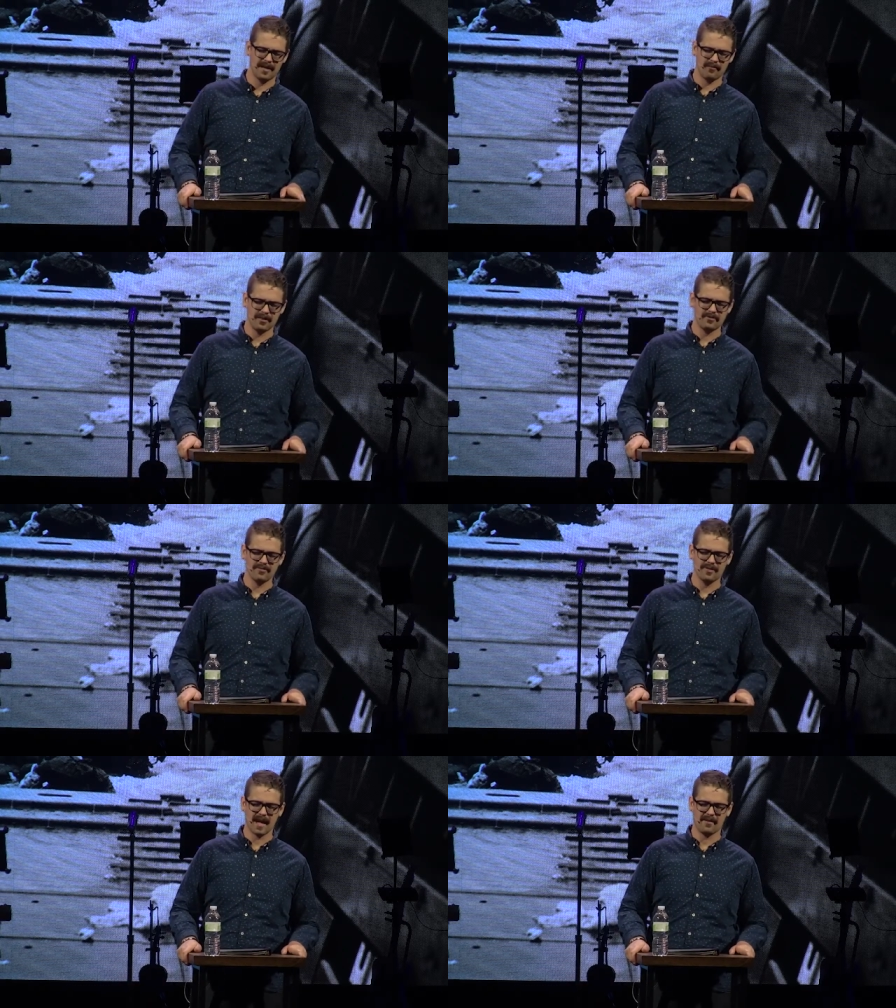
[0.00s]
And we
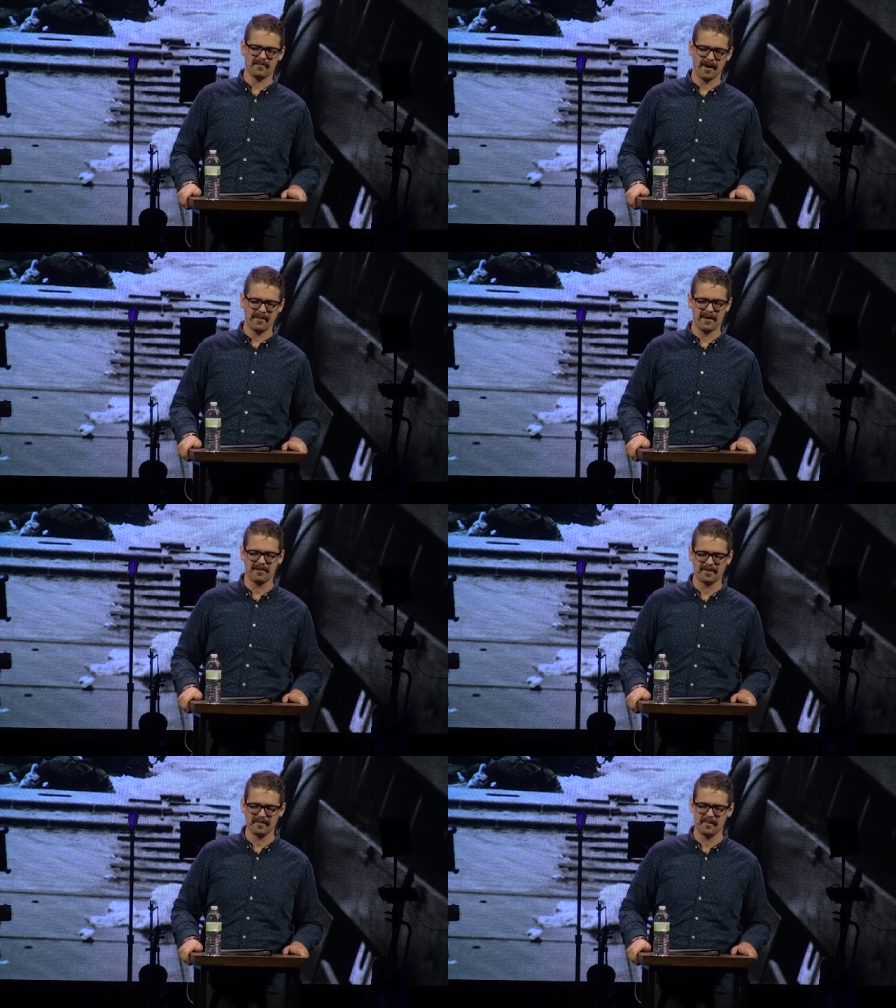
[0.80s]
do that
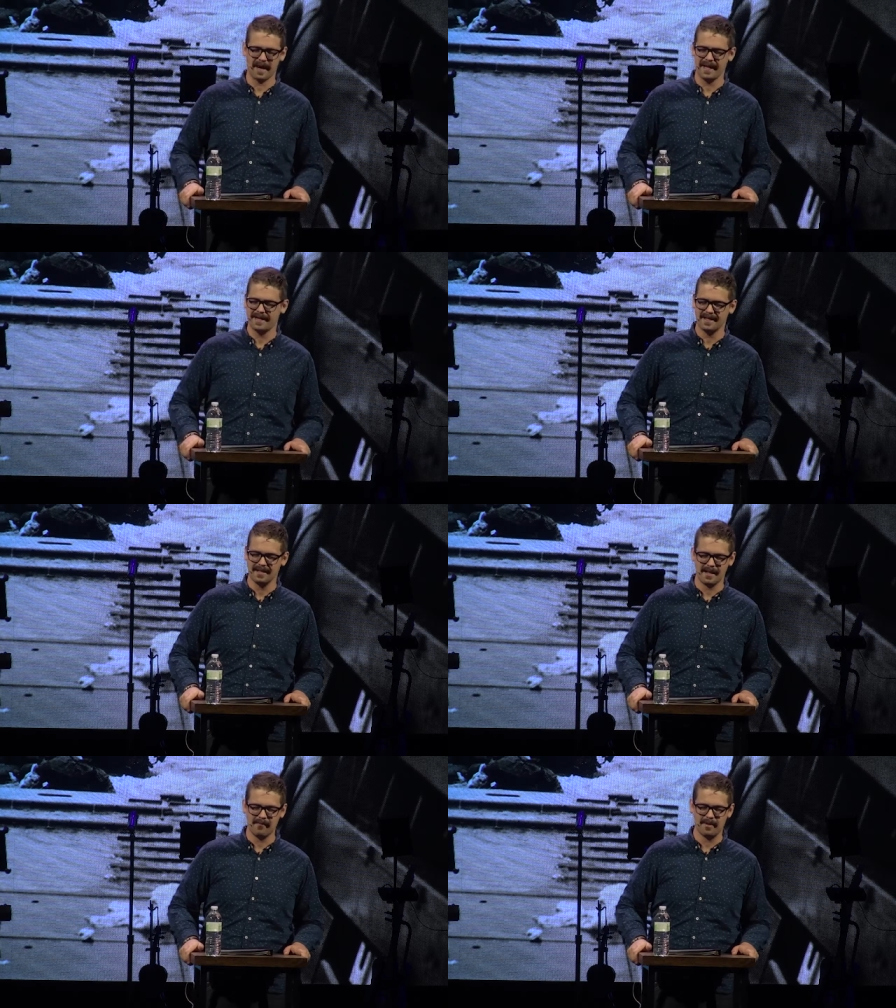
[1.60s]
primarily by
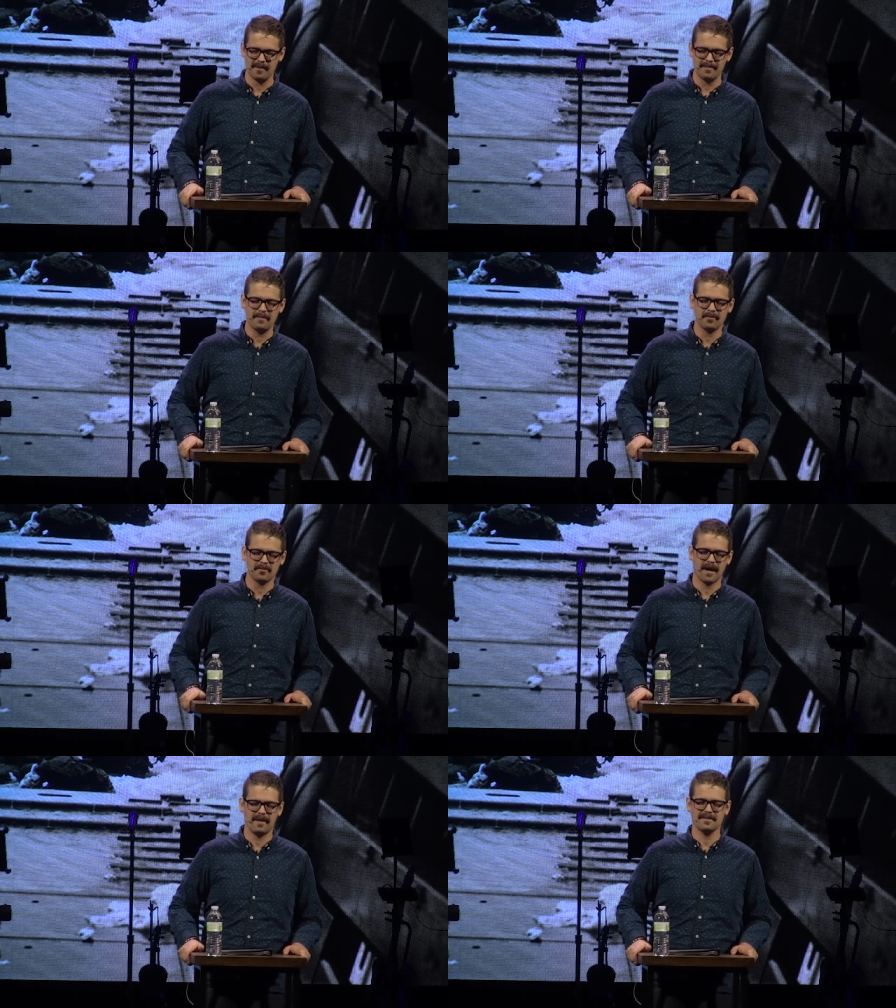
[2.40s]
loving the people
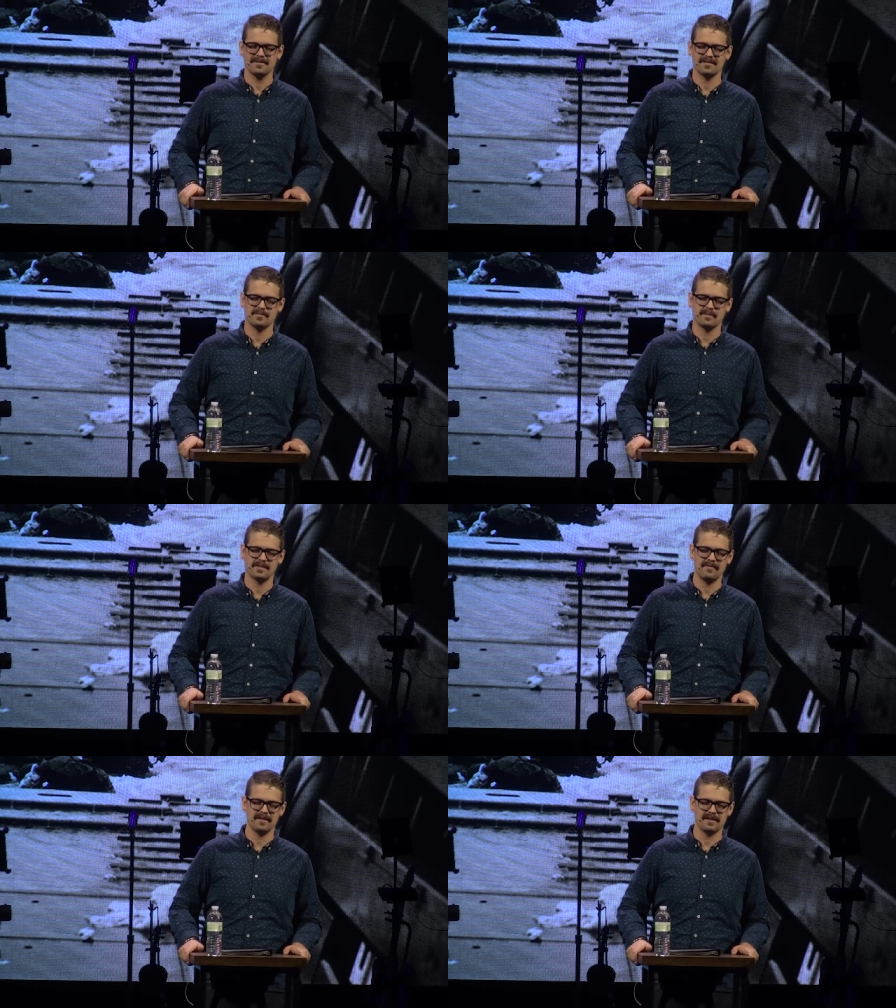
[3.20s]
around us and
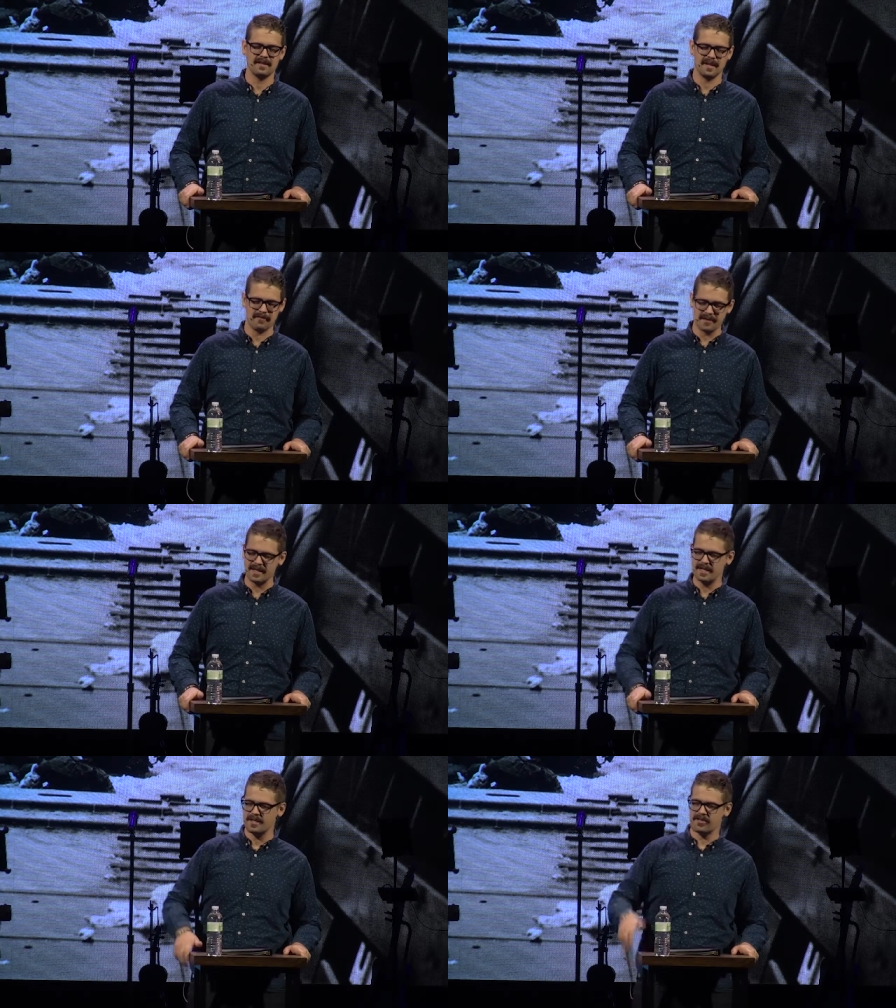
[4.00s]
specifically loving